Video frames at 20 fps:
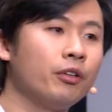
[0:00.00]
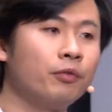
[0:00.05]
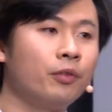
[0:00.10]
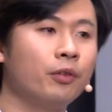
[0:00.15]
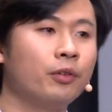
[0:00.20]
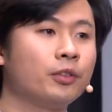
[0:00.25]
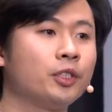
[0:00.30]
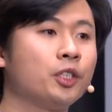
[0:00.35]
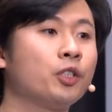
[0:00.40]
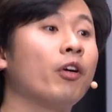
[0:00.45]

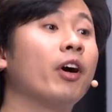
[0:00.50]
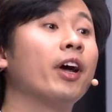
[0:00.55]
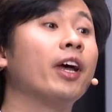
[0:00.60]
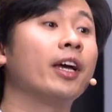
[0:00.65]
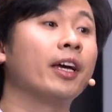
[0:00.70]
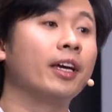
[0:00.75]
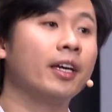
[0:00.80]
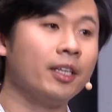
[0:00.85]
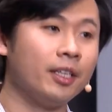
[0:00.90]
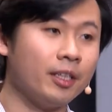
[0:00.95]
for trying
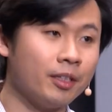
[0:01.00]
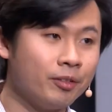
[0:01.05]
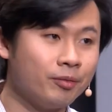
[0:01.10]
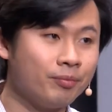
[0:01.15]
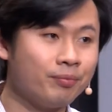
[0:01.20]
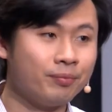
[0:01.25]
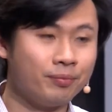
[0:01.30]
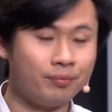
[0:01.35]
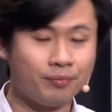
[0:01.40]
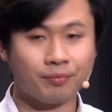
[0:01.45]
it.
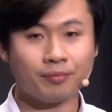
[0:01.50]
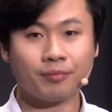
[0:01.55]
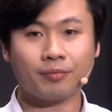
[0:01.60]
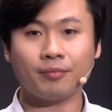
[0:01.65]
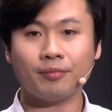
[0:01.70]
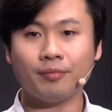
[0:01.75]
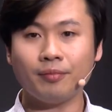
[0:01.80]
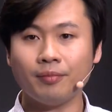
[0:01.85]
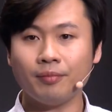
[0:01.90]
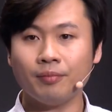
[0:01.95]

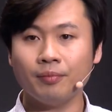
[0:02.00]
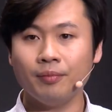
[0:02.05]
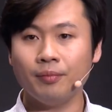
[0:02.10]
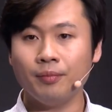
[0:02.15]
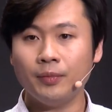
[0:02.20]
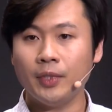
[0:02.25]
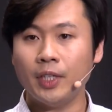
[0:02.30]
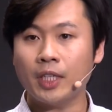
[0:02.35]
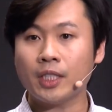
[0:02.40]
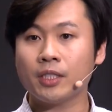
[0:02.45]

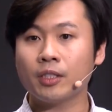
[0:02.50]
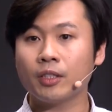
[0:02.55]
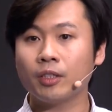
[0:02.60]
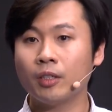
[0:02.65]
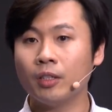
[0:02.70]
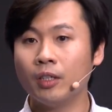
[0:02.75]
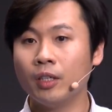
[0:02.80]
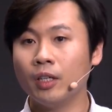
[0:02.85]
Yes?